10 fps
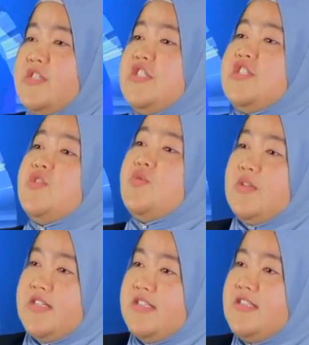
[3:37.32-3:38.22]
which is
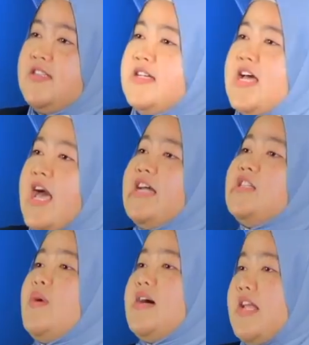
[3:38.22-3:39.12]
Google,
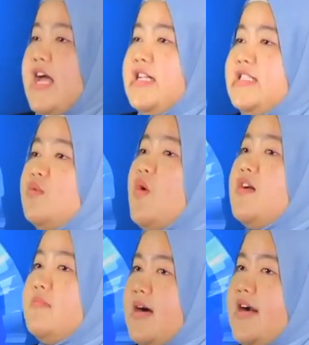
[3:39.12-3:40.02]
as well as
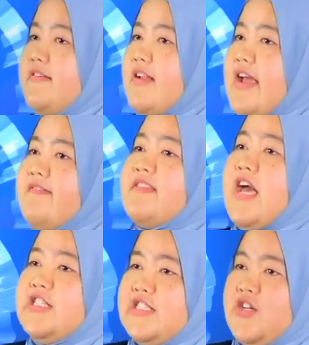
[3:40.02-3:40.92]
Walmart and
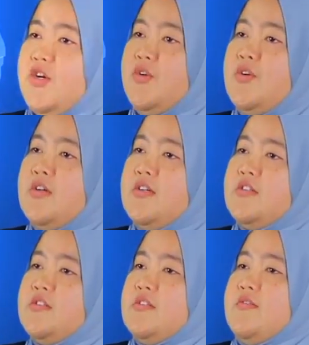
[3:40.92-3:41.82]
Tesco,
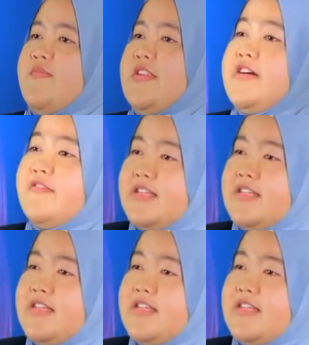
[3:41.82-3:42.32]
the